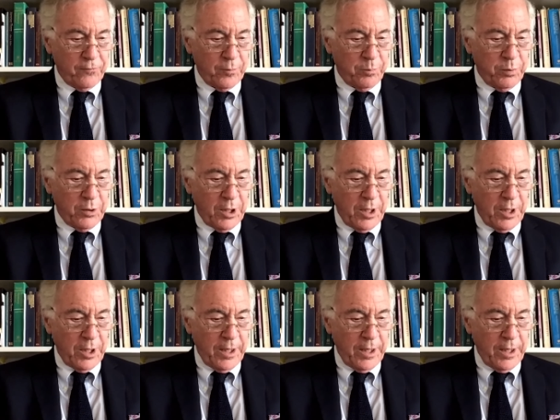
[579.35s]

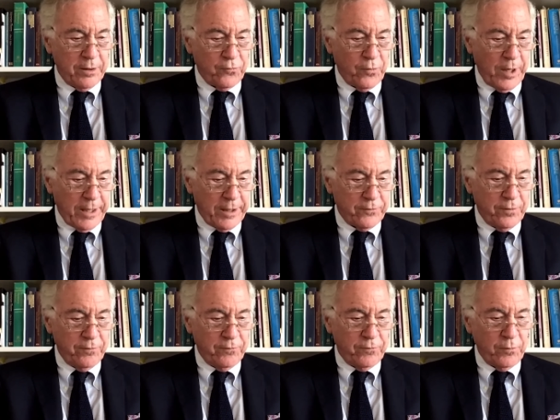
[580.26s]
supply
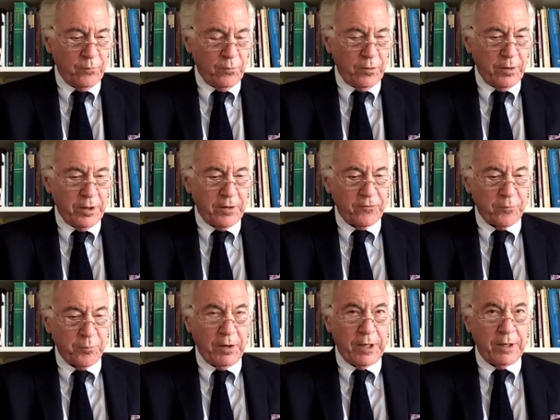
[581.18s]
contractions that we're
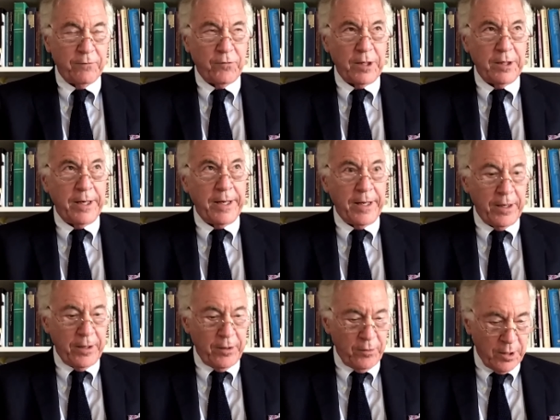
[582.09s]
experiencing
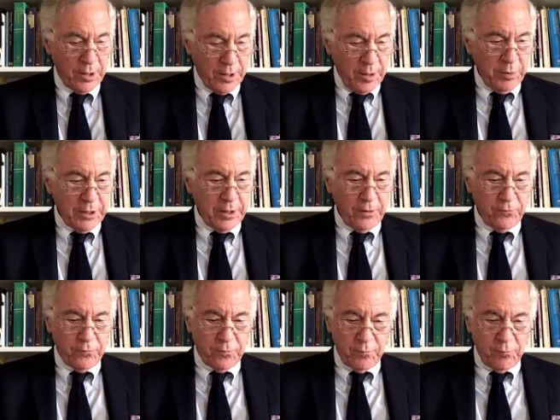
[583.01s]
now.
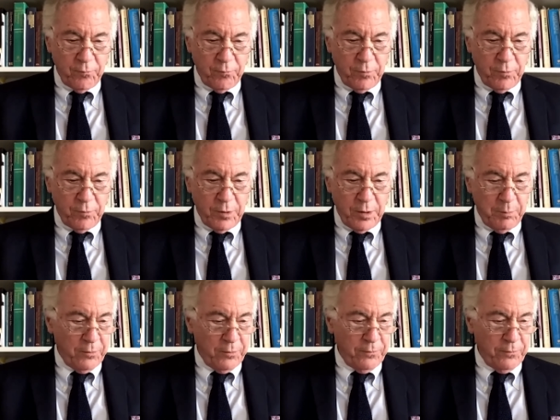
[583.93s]
Because
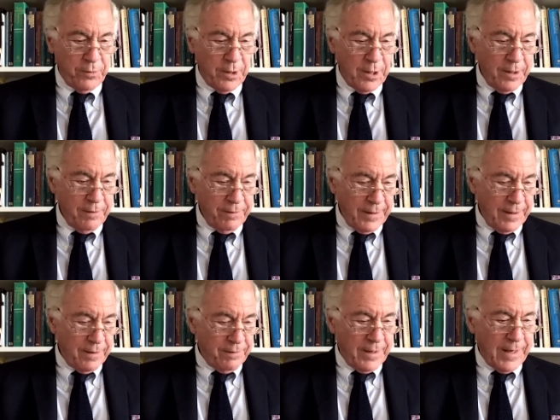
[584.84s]
remember, the
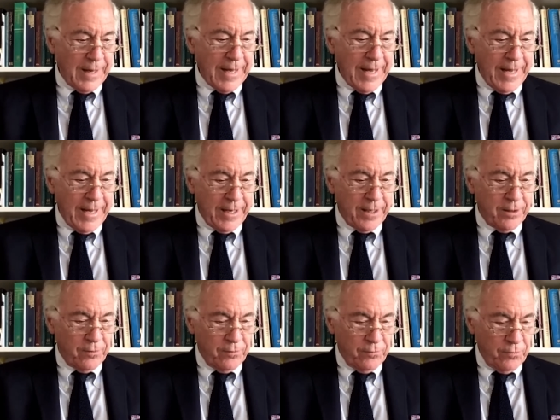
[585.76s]

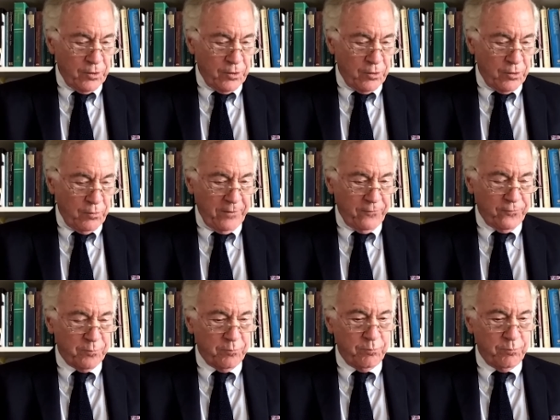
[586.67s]
lag you
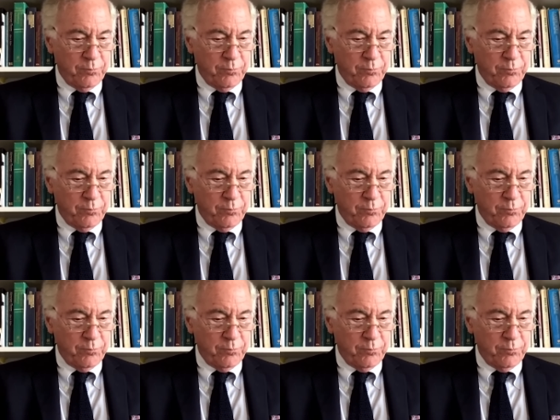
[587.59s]
have